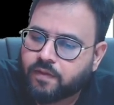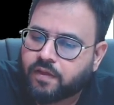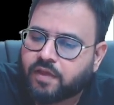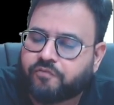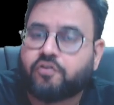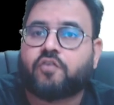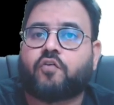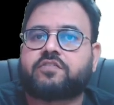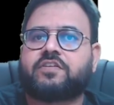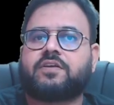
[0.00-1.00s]
If you are
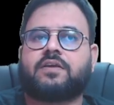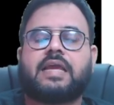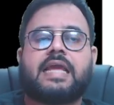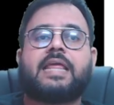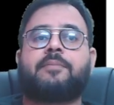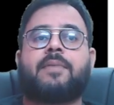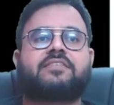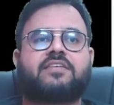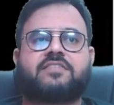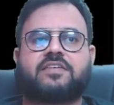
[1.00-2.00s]
watching any
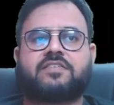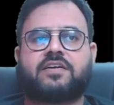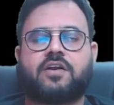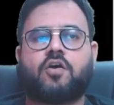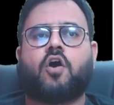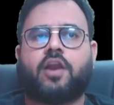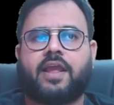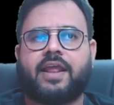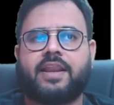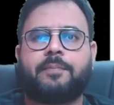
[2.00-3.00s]
matches, etc., or
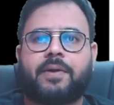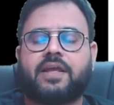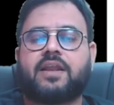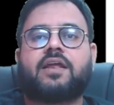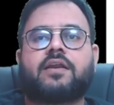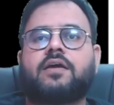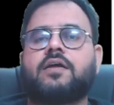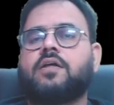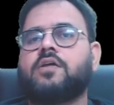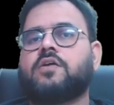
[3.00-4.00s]
any particular
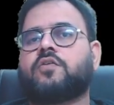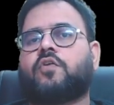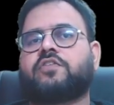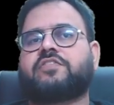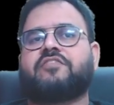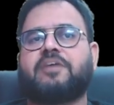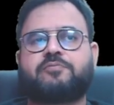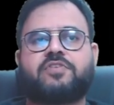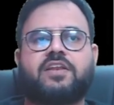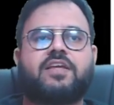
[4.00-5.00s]
what is a web
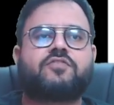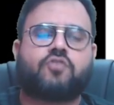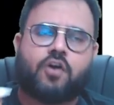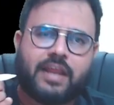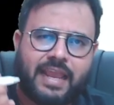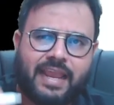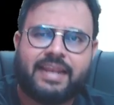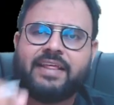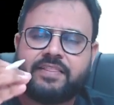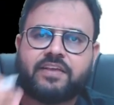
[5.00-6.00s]
series or
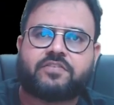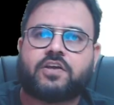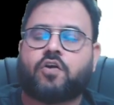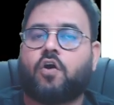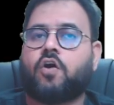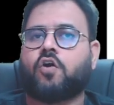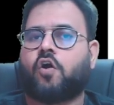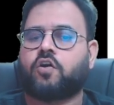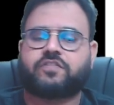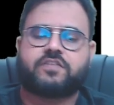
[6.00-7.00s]
anything, sir, on
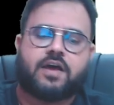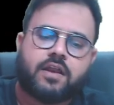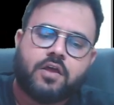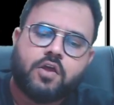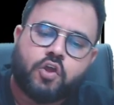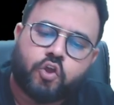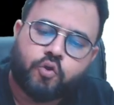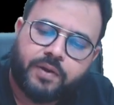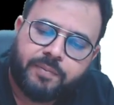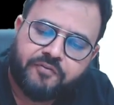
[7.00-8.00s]
Hotstar, you
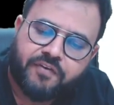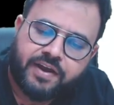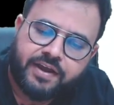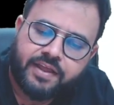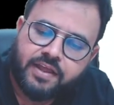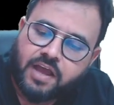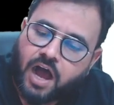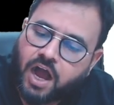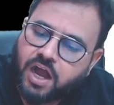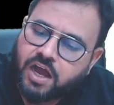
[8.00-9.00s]
will be finding
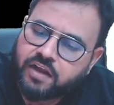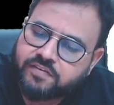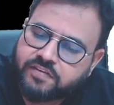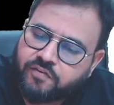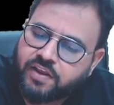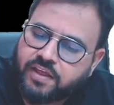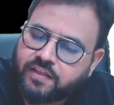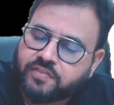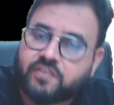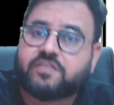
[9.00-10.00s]
aggressively
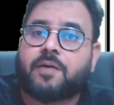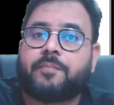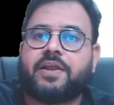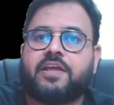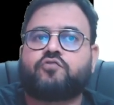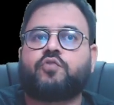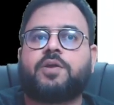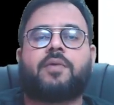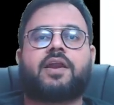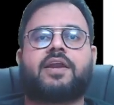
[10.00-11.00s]
this company is doing
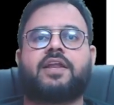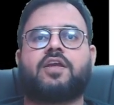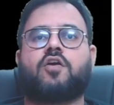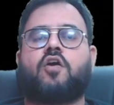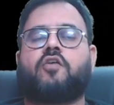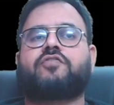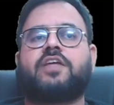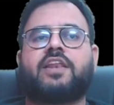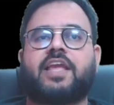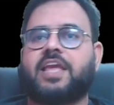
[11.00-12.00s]
marketing of
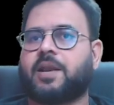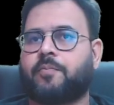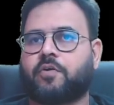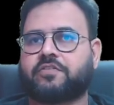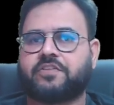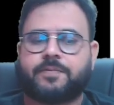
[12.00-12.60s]
their earpods.